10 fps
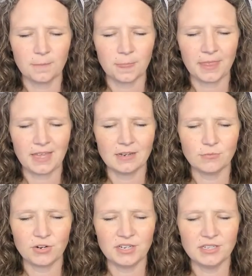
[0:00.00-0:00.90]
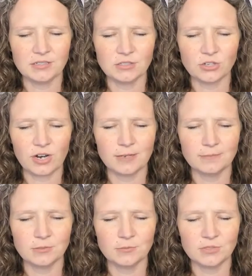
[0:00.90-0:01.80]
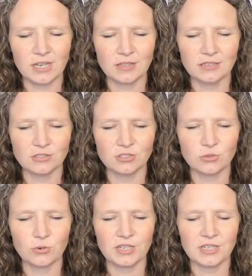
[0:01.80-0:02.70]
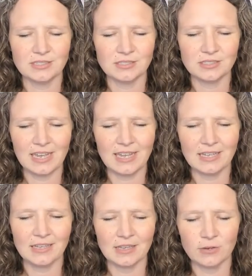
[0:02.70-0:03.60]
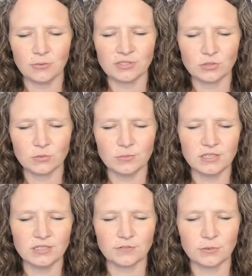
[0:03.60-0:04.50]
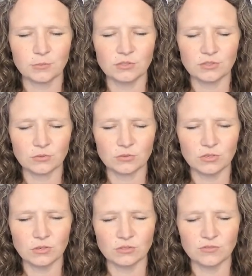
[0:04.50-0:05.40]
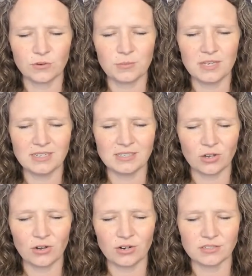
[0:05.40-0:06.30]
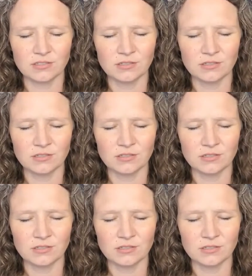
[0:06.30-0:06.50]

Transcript: And when he describes telling a story, he's saying it with so many different musical notes from in his heart.